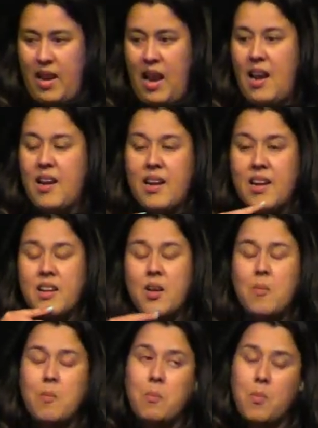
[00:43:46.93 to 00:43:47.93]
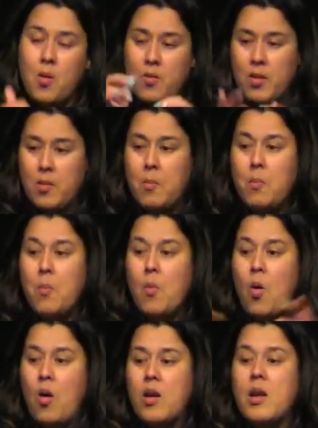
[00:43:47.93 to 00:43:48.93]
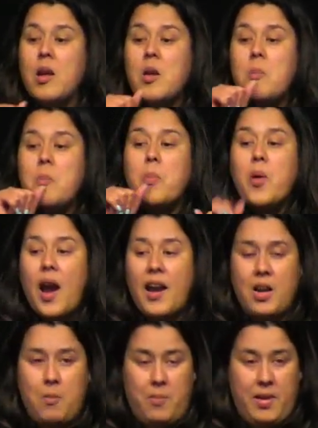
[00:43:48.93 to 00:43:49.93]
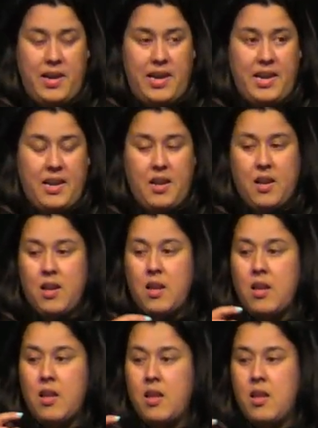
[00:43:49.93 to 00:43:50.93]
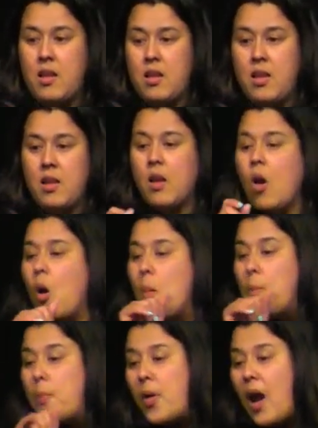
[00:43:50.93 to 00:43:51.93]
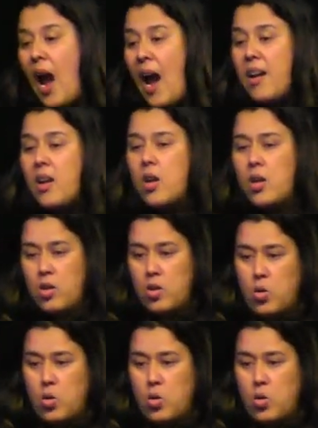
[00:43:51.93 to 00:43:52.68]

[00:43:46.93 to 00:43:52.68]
like, what's wrong with you? Are you serious? Why would you do that? But Jesus doesn't act like that.